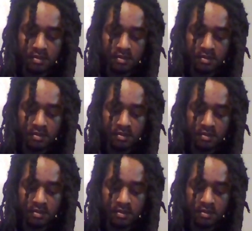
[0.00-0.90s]

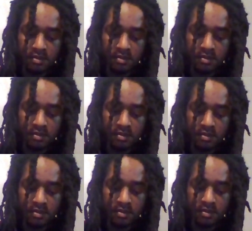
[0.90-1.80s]

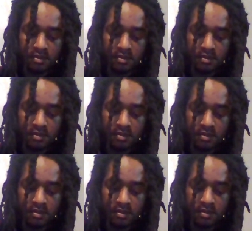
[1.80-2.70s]

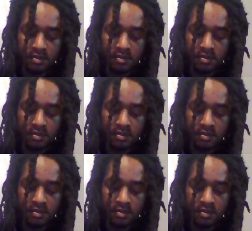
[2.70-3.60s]

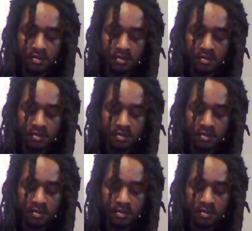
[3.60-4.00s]
No one is speaking in this clip.